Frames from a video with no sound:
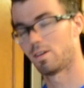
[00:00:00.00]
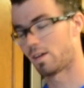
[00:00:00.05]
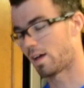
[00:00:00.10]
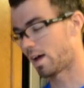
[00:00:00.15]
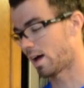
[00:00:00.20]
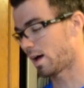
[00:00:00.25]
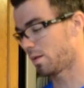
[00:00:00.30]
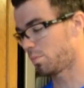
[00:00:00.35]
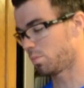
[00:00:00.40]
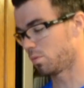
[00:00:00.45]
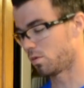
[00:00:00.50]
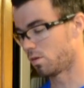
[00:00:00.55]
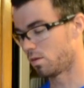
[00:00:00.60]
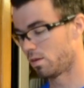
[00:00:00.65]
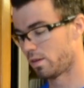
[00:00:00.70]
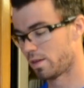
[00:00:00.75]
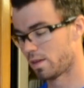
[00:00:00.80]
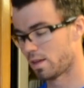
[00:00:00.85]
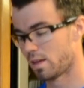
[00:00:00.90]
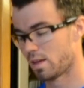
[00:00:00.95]
apple,
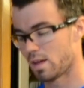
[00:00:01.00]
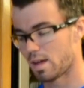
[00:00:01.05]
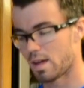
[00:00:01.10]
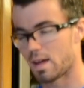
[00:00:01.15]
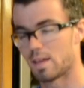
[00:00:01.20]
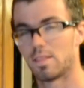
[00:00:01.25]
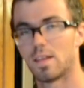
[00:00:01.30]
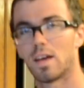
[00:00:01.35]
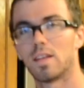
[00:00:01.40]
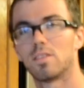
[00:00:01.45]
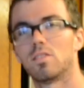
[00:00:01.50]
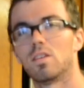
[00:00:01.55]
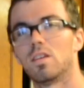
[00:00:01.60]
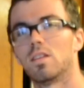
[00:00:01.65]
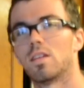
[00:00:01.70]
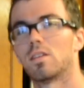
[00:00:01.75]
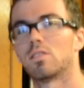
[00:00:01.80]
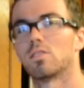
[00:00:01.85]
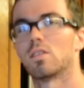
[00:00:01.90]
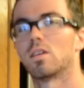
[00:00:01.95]
and that's it.
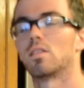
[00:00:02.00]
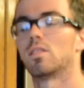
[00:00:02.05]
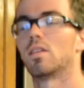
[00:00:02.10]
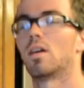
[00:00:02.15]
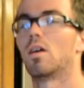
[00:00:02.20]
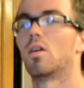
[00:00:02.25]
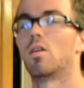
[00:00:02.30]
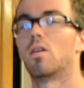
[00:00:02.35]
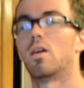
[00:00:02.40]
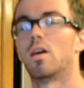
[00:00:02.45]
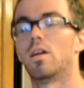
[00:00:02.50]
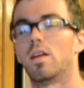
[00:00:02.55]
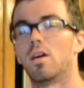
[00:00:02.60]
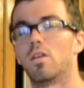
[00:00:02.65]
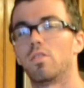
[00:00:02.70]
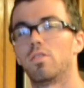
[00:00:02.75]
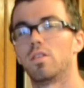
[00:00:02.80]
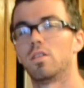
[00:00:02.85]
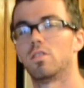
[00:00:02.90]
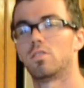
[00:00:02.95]
That's like the
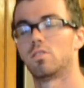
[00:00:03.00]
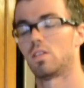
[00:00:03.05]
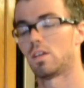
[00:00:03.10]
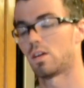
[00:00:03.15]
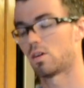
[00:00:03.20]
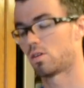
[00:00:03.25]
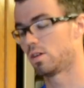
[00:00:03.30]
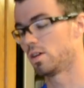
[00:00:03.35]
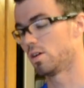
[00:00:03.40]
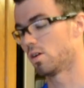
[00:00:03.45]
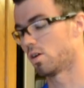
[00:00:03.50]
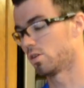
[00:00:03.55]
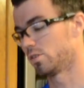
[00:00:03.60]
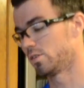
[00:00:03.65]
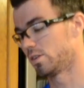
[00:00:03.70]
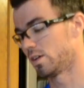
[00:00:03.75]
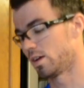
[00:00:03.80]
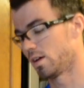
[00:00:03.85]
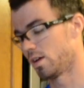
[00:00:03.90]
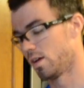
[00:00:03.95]
unhealthiest thing I'll eat all
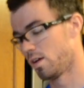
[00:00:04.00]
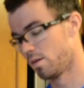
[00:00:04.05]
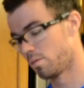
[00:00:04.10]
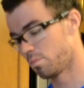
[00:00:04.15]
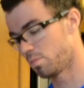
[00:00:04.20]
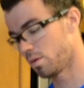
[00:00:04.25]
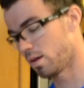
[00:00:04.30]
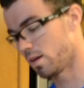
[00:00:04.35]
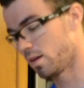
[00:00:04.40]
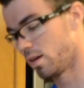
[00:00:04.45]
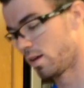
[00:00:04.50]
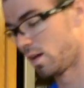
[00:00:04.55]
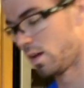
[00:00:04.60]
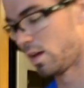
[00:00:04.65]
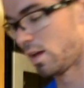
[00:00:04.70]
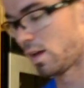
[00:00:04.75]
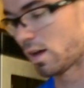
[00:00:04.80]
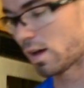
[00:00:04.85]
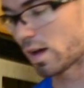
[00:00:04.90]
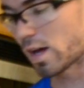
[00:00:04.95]
day, but
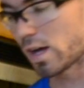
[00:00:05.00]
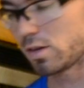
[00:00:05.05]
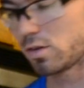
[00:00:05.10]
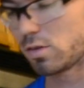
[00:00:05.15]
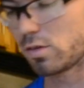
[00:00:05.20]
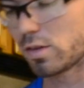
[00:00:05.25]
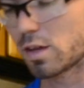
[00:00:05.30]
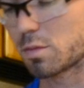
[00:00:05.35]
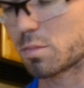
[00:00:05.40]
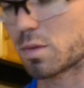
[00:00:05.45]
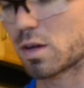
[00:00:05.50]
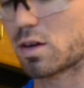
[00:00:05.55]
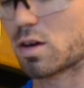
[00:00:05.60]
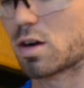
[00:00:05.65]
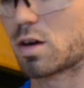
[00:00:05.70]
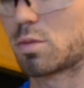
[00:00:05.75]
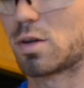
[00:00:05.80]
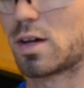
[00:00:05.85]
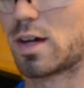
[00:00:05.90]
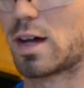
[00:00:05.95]
I do like my
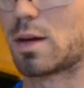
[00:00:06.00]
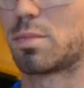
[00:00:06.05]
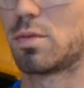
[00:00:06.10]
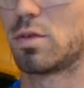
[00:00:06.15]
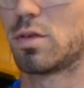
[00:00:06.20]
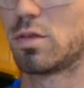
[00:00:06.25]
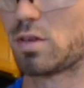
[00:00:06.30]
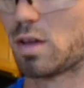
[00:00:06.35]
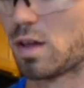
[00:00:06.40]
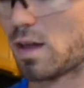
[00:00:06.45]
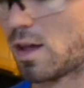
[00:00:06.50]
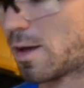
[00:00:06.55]
caramel apples.